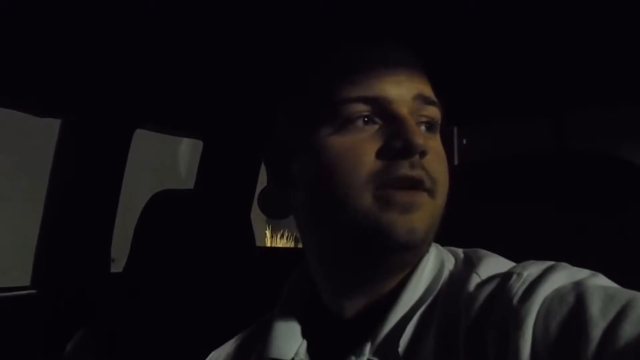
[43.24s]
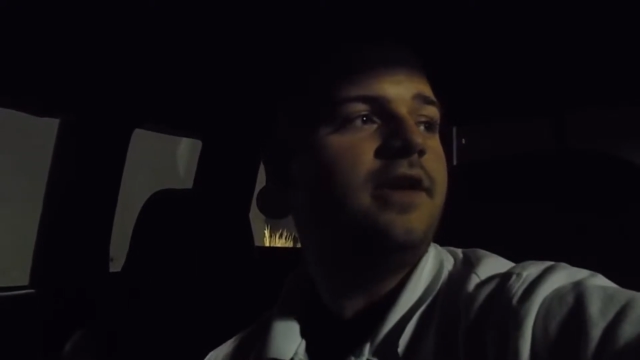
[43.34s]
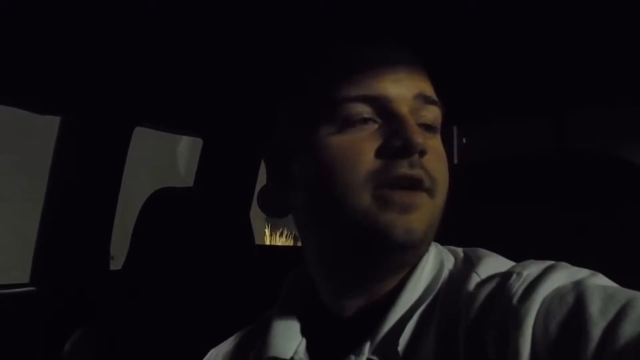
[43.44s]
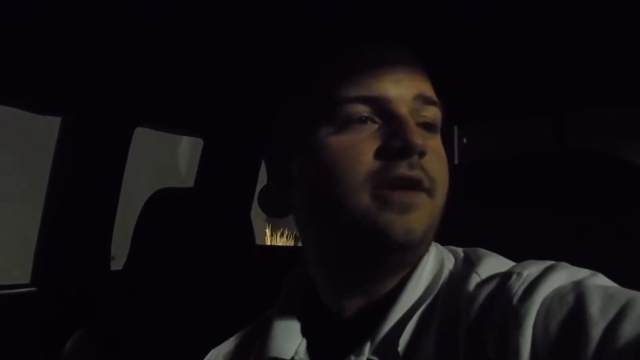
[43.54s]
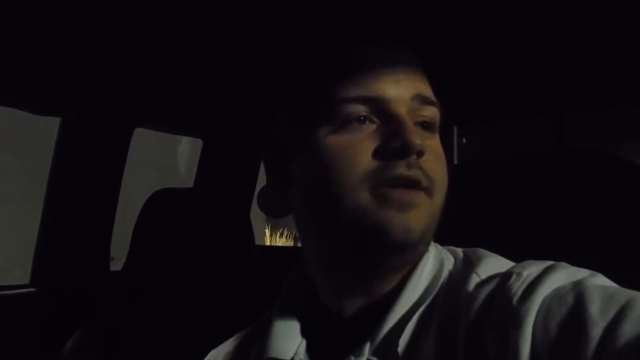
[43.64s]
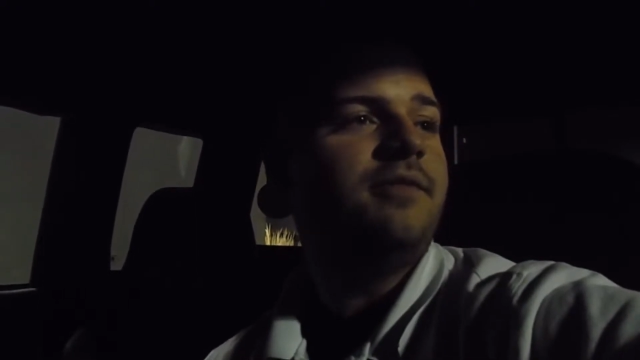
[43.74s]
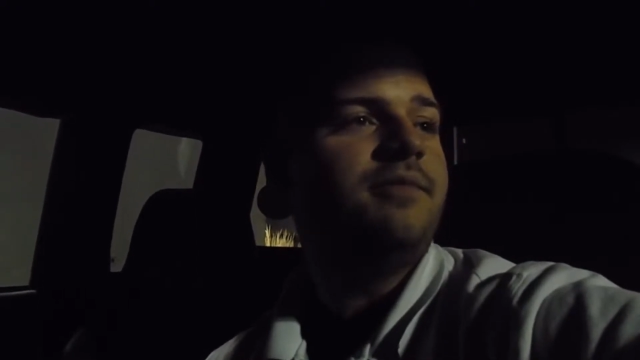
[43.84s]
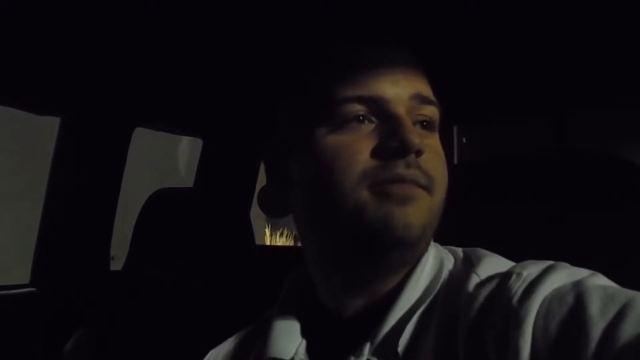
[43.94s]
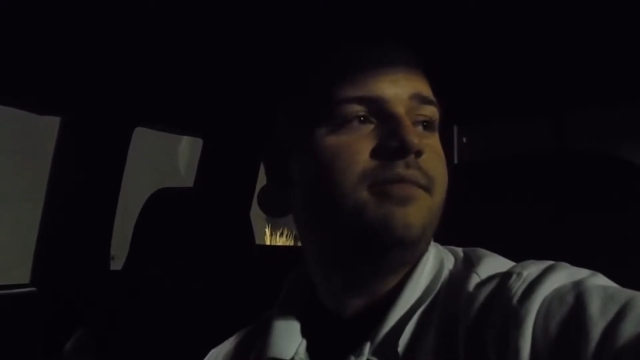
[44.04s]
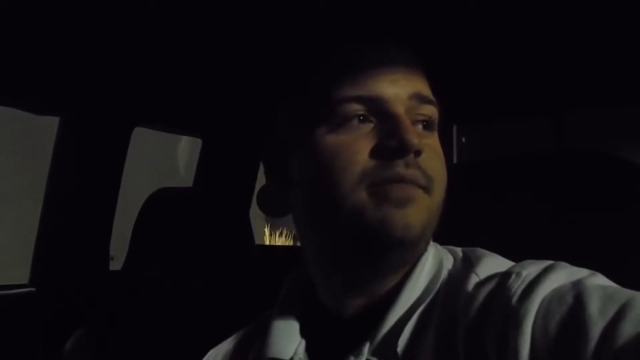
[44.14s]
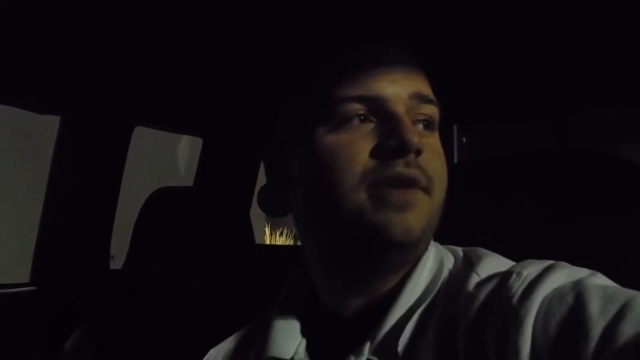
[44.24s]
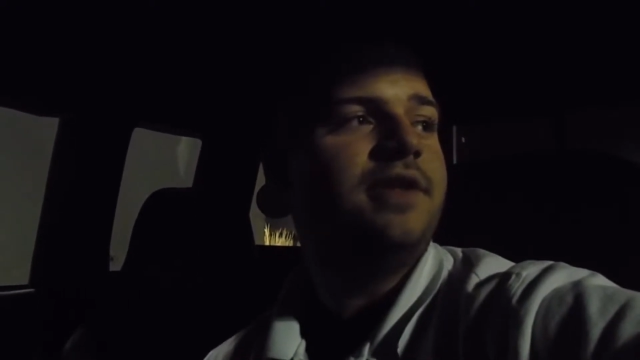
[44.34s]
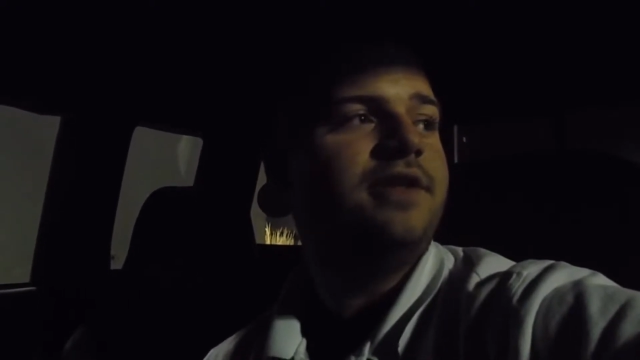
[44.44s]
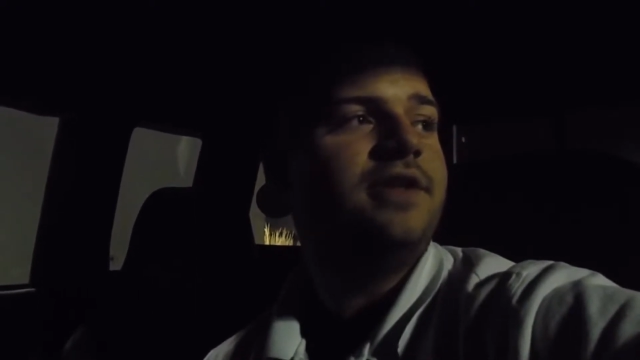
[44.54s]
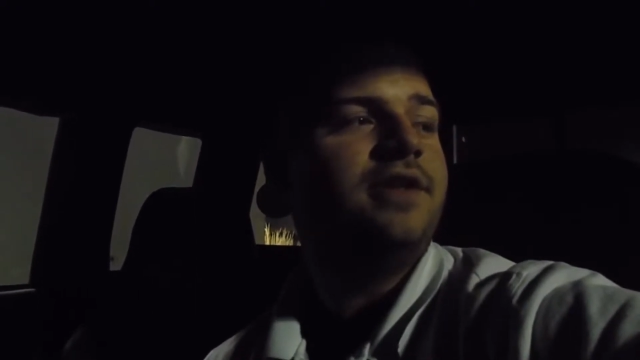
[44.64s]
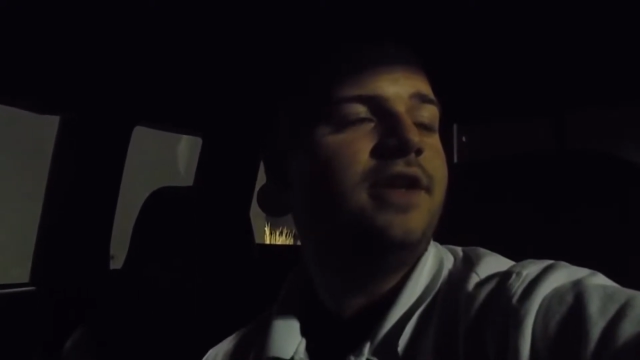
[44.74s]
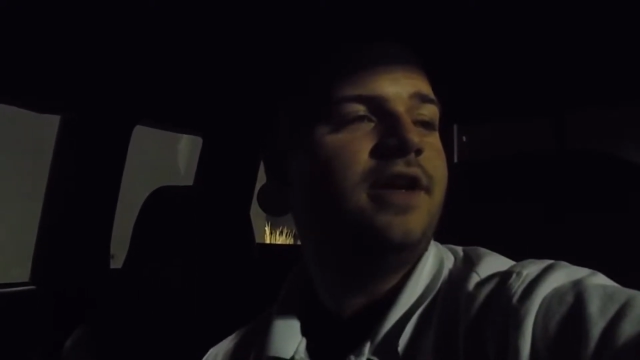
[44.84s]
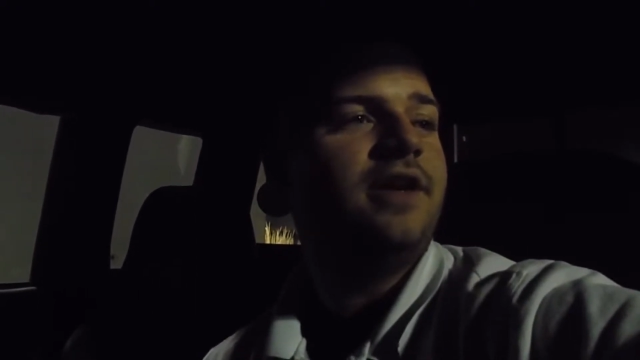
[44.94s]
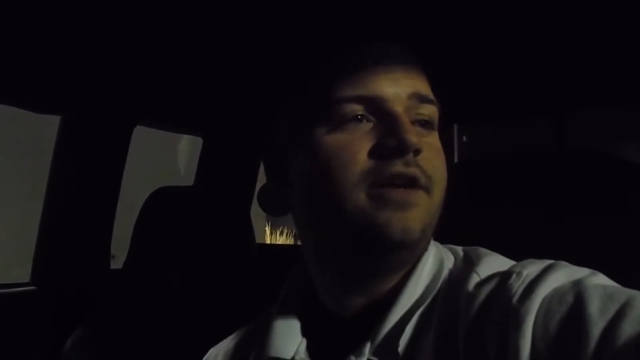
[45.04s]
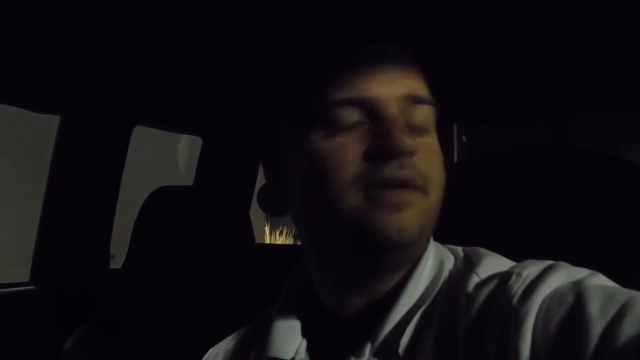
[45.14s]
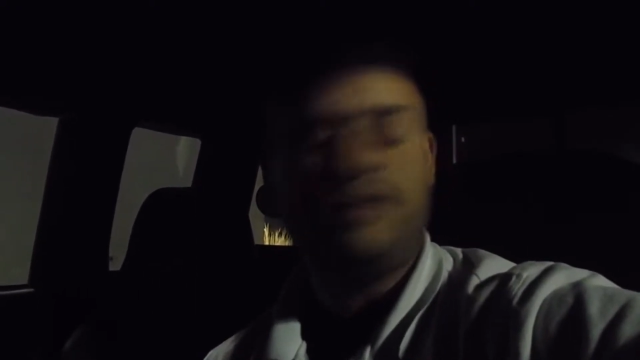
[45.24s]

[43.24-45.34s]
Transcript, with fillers: uh, but the uh,